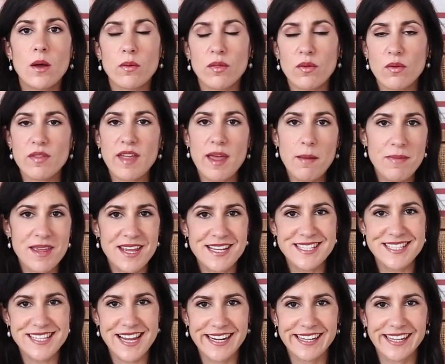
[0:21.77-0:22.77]
With all that
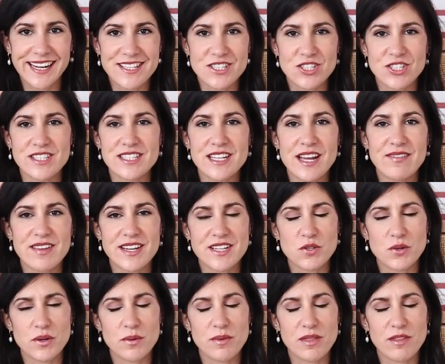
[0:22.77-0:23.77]
being said, let's just dive
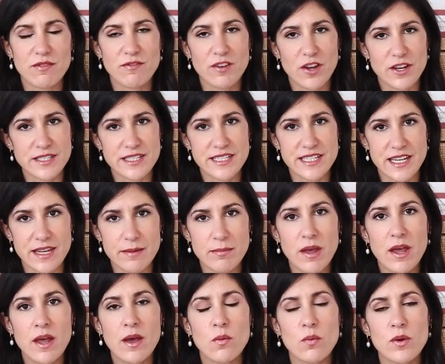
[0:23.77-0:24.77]
into it with the first tip,
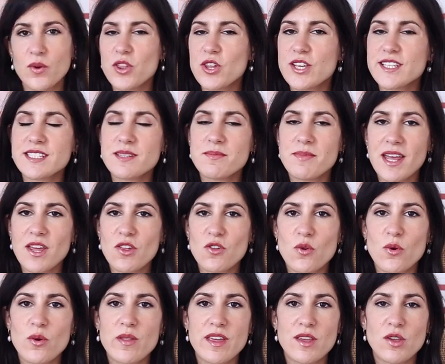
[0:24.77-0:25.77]
which is to make
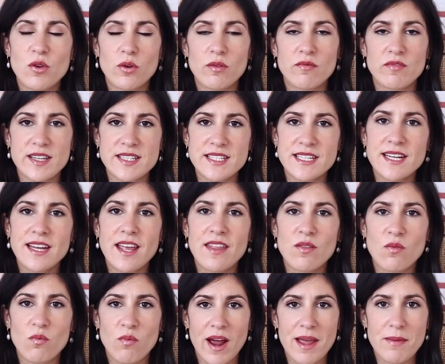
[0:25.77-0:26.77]
sure that you're investing in
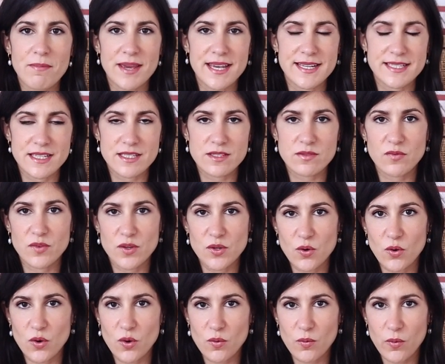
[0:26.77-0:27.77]
the right pieces for
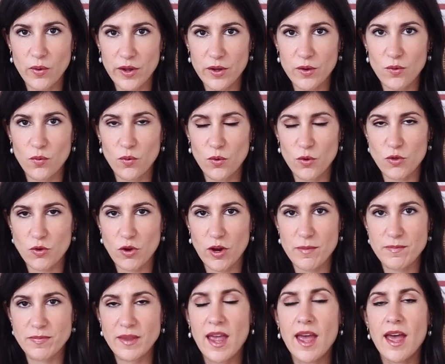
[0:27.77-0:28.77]
your work wardrobe.